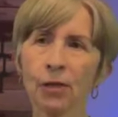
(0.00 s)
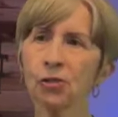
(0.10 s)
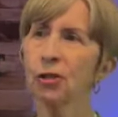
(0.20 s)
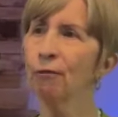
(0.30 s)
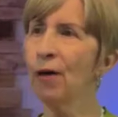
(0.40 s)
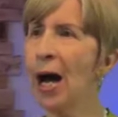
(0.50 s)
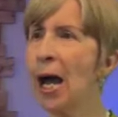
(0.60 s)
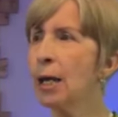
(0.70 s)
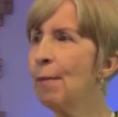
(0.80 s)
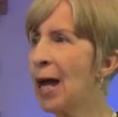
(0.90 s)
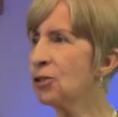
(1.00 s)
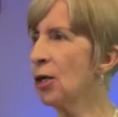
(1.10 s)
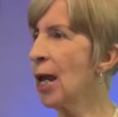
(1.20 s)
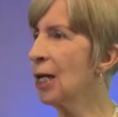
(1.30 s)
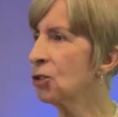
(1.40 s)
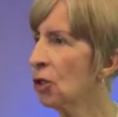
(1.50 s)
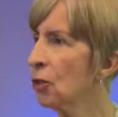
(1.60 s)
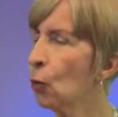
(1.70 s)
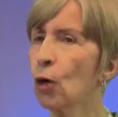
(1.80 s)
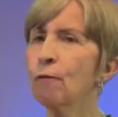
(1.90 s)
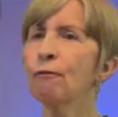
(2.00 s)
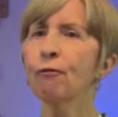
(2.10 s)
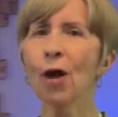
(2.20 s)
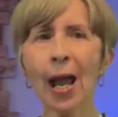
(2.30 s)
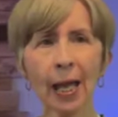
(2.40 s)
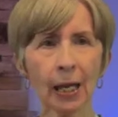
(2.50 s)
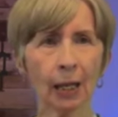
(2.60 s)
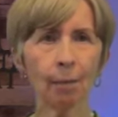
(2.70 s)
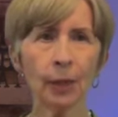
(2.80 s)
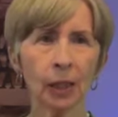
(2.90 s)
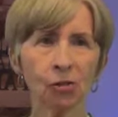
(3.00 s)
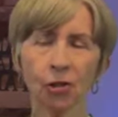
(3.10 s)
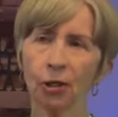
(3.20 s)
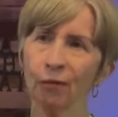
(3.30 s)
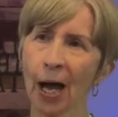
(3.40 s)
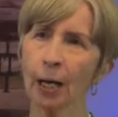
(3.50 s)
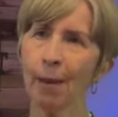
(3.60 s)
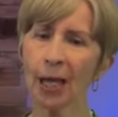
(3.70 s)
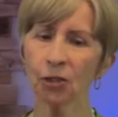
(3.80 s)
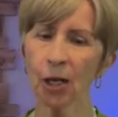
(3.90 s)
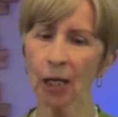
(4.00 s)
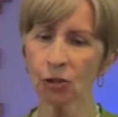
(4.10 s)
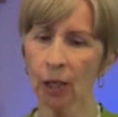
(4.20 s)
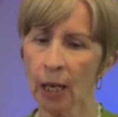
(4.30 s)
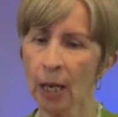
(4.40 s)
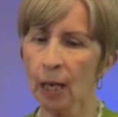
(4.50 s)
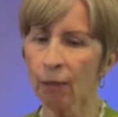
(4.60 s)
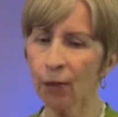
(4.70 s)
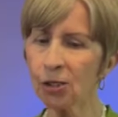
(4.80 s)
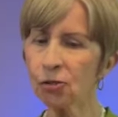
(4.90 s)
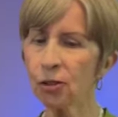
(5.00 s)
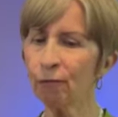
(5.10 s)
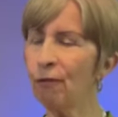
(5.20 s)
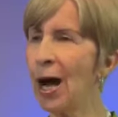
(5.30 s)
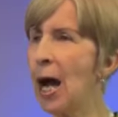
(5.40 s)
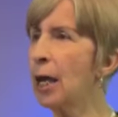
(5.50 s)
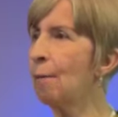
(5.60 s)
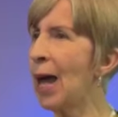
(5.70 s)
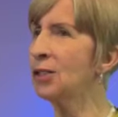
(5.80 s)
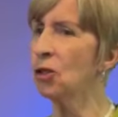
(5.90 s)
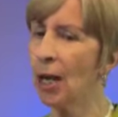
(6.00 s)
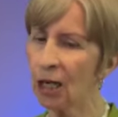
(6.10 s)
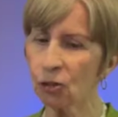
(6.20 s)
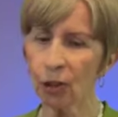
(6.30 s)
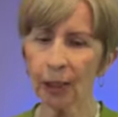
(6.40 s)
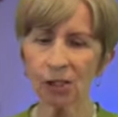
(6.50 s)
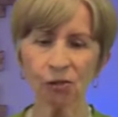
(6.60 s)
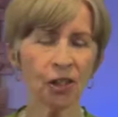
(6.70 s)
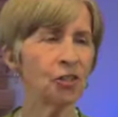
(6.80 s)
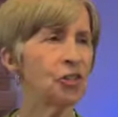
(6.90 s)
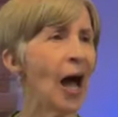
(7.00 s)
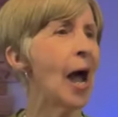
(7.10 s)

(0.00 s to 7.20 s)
And this divine imagination, the word frame is the divine imagination. This divine imagination is the